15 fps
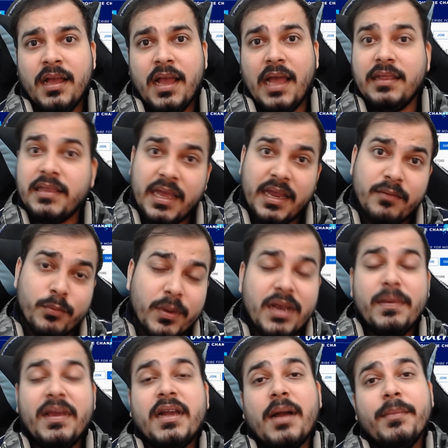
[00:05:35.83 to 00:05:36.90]
And there will
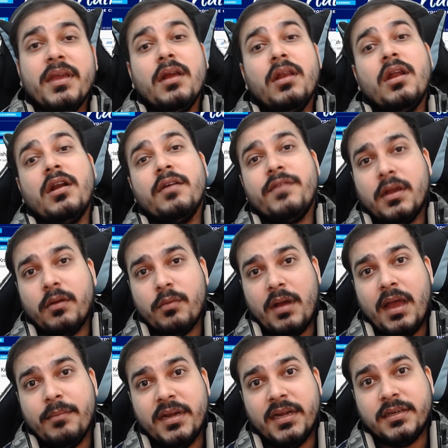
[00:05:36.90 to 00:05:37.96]
be coming a lot of
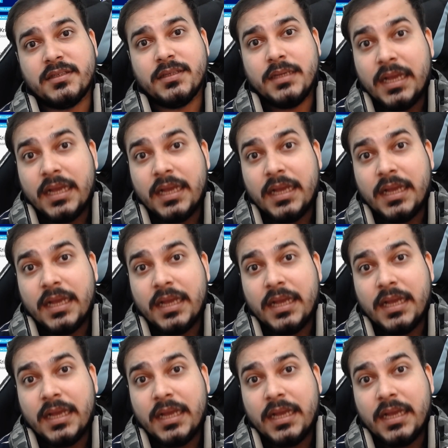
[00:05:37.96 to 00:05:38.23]
requirements.